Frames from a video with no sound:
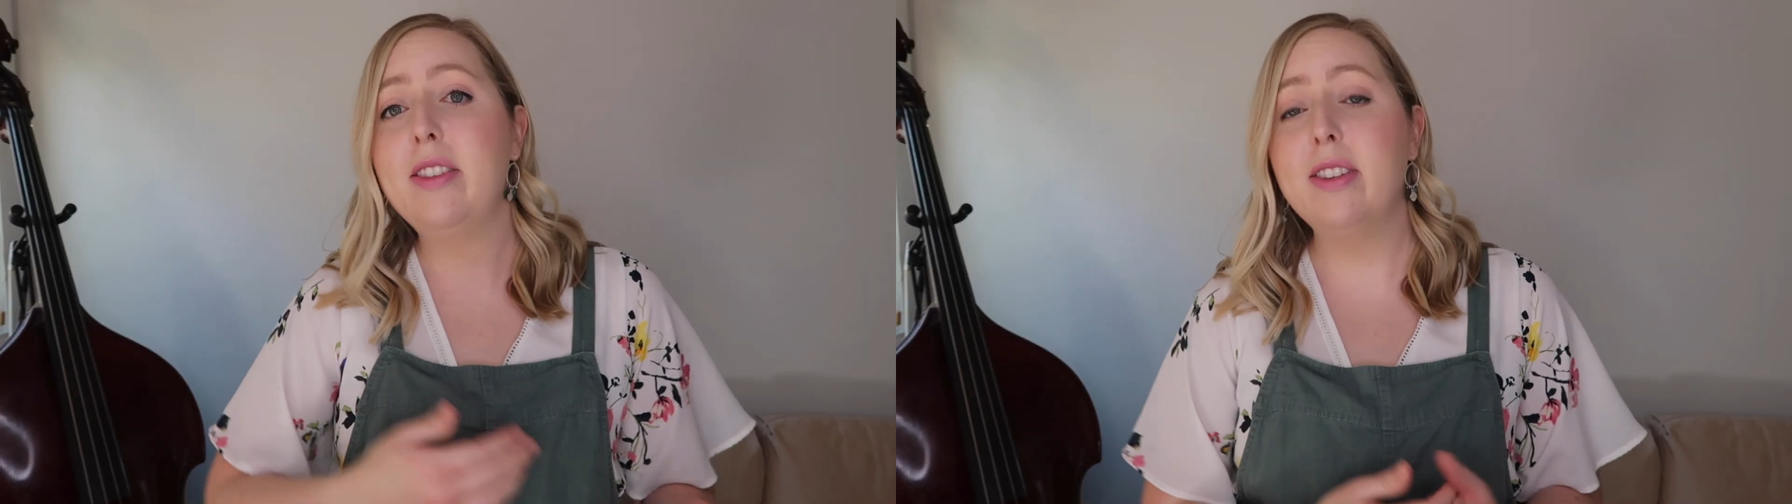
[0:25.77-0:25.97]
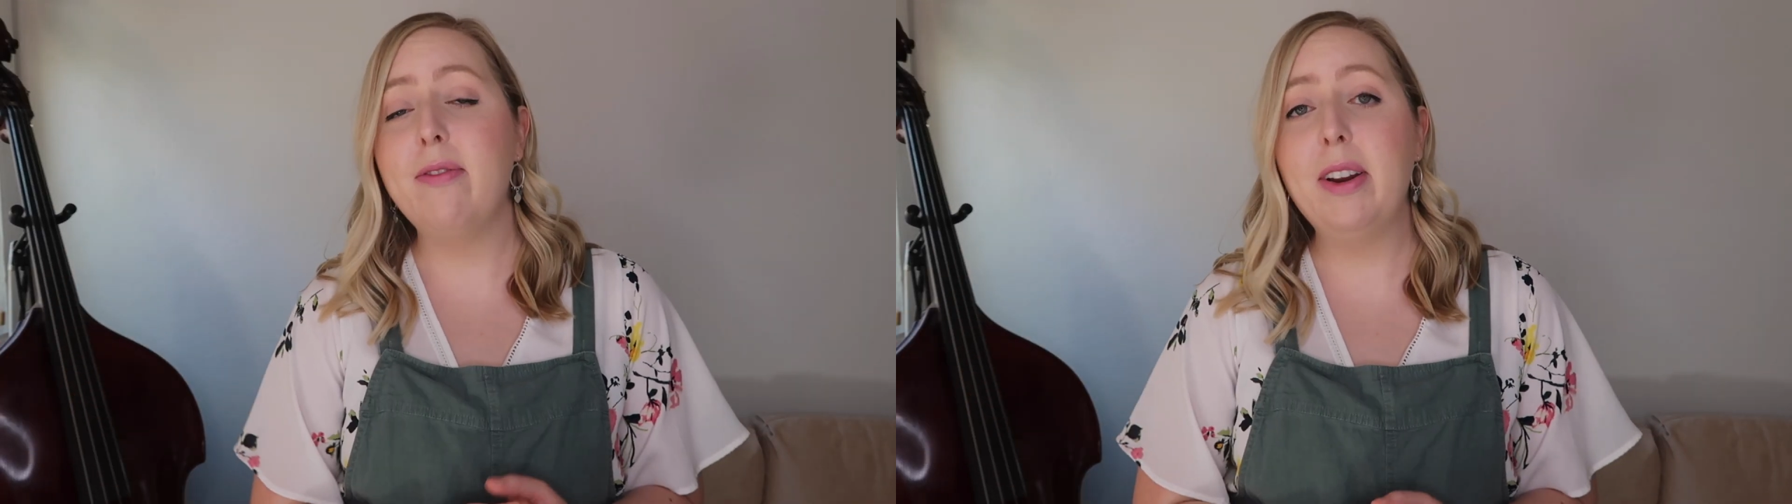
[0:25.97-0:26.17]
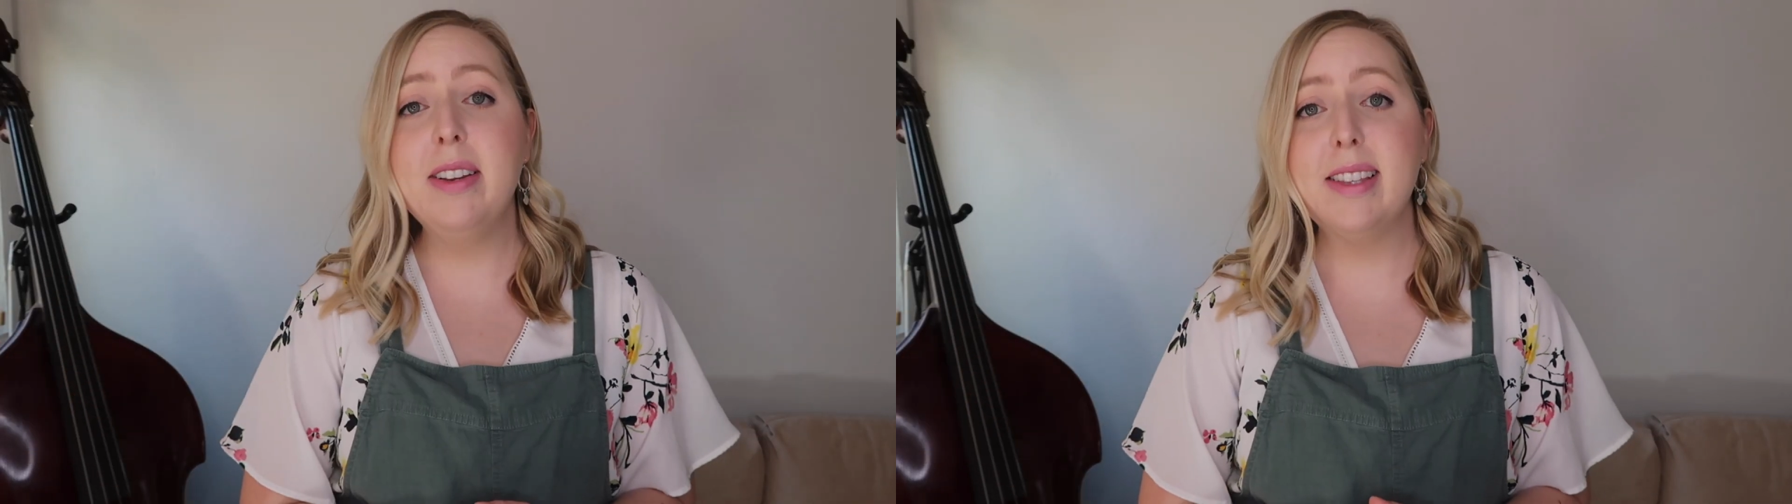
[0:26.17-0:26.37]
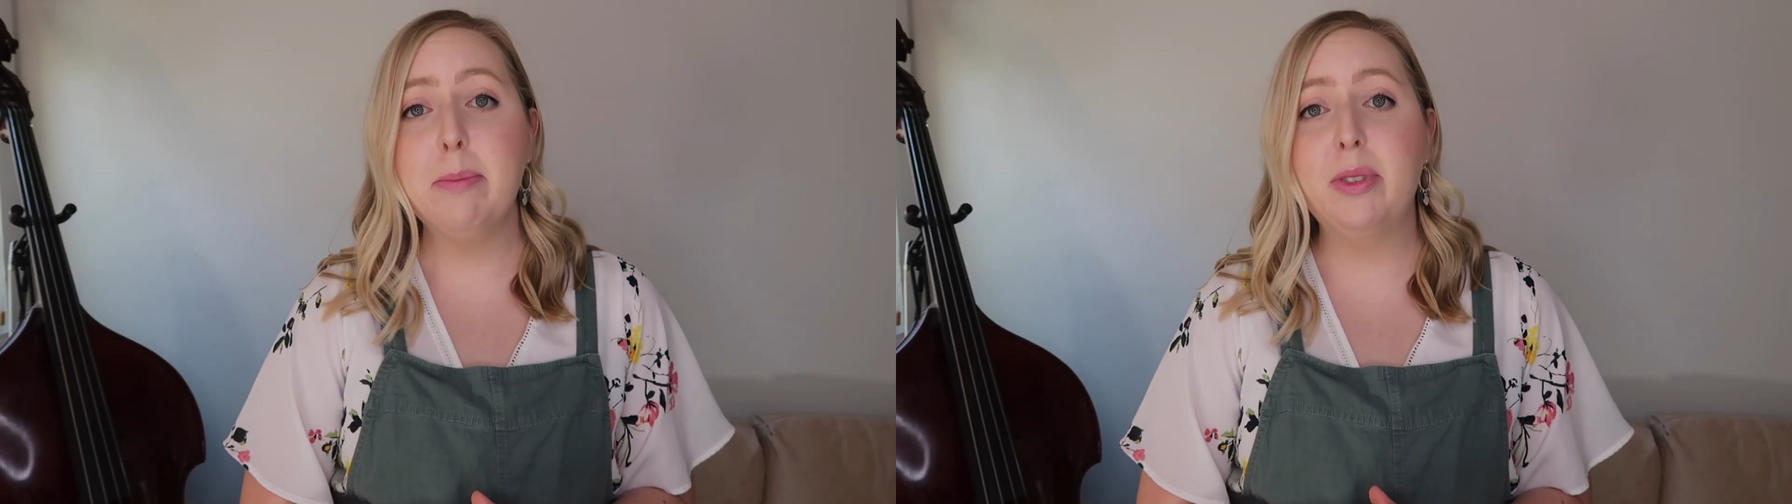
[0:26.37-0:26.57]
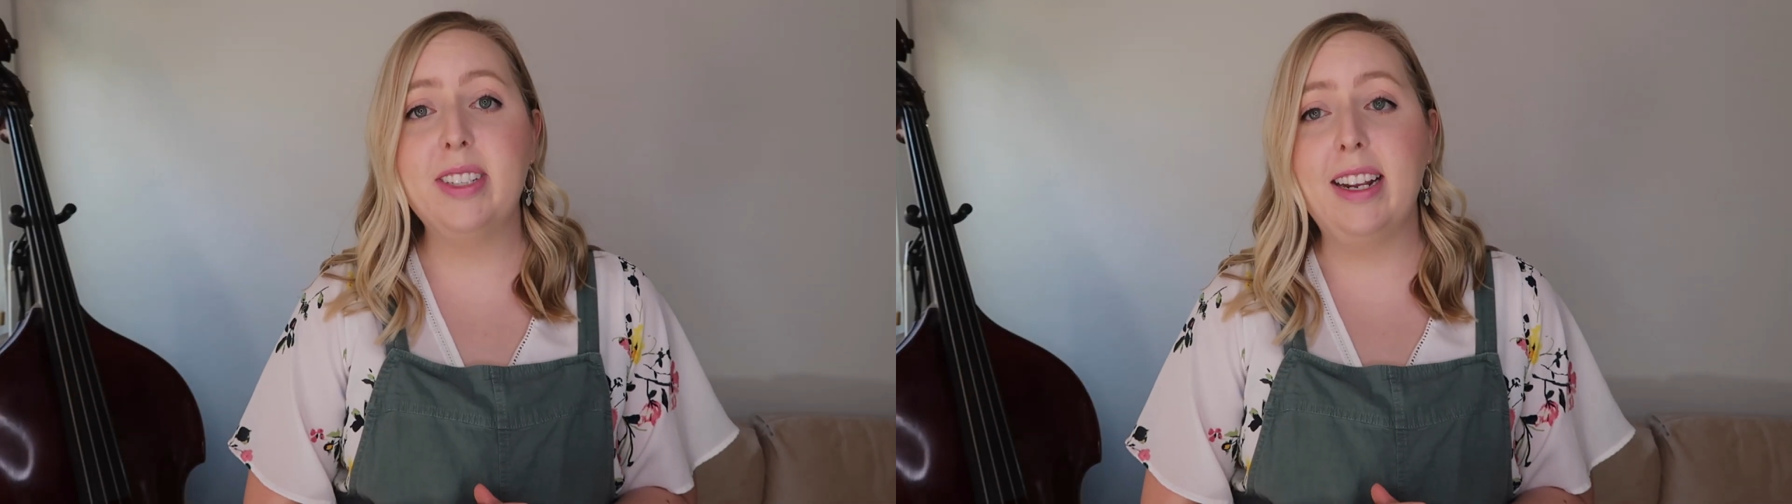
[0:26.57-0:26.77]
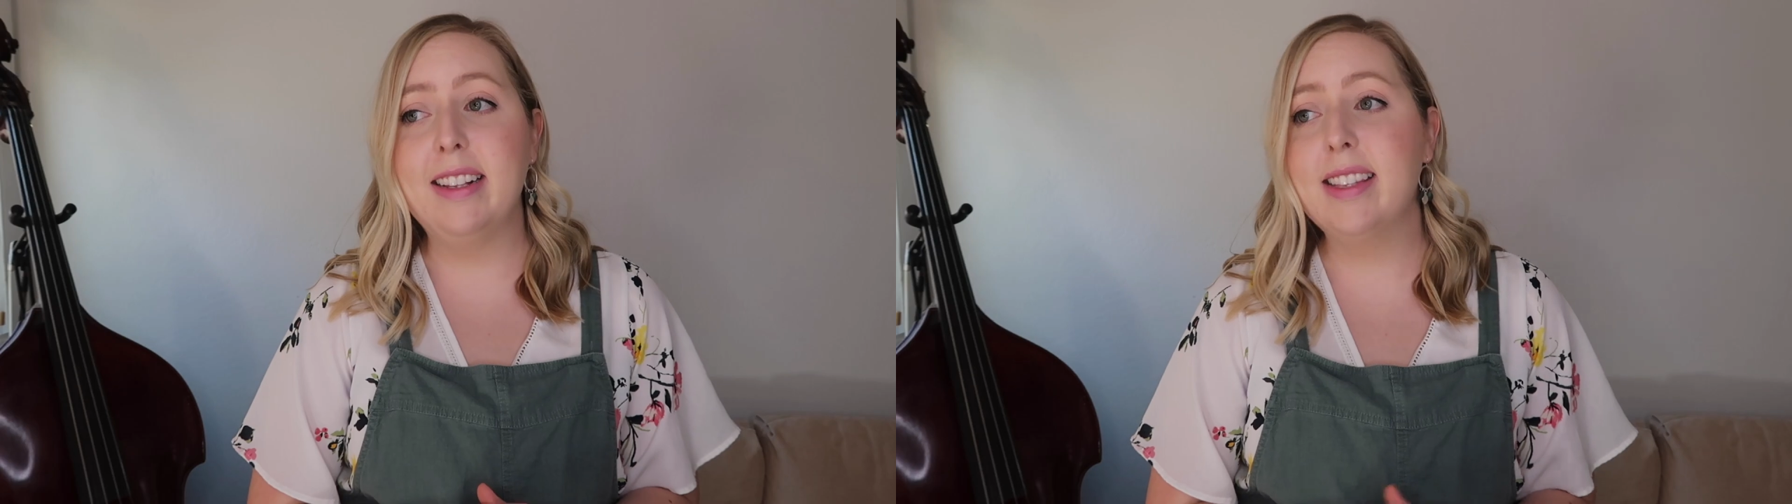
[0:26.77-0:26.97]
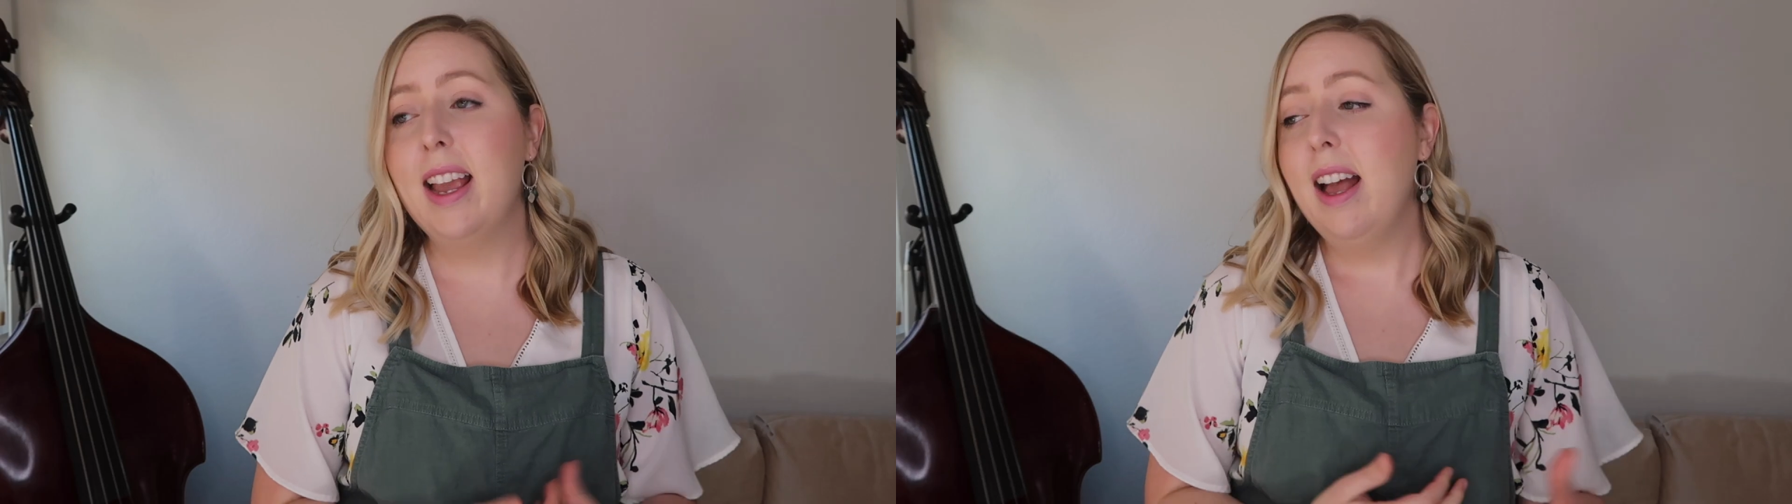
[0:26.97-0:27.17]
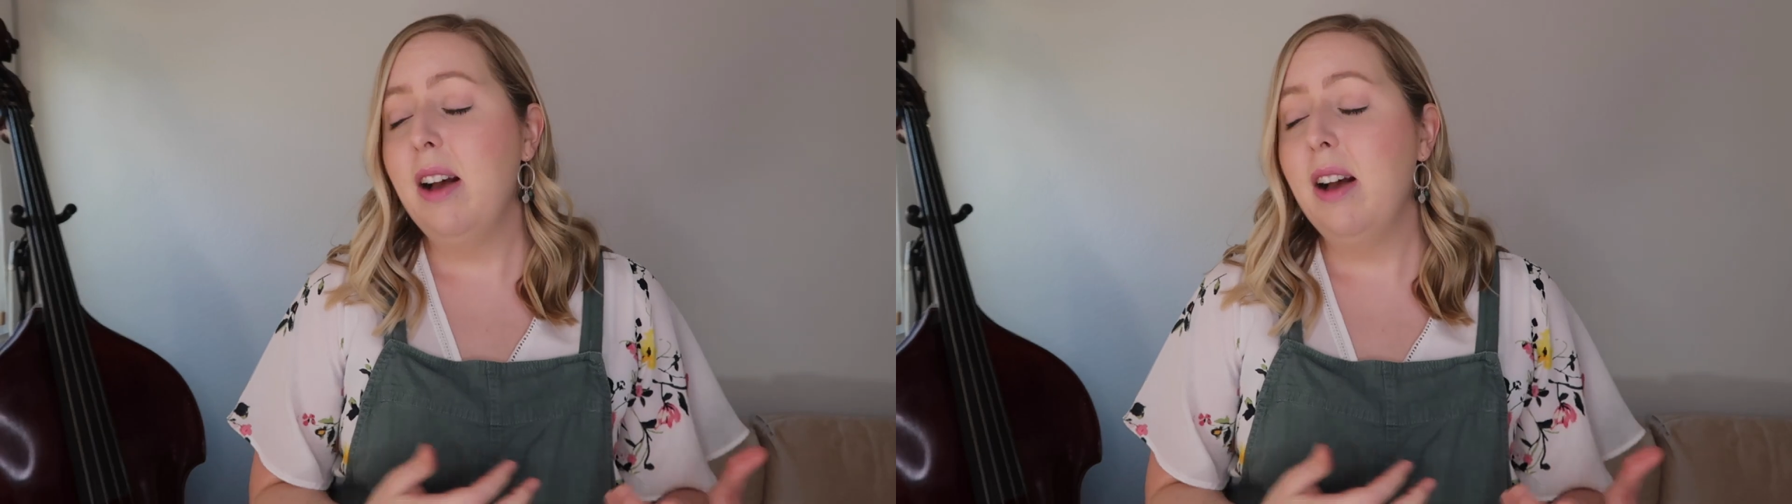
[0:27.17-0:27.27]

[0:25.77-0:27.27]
It's a very simple dance,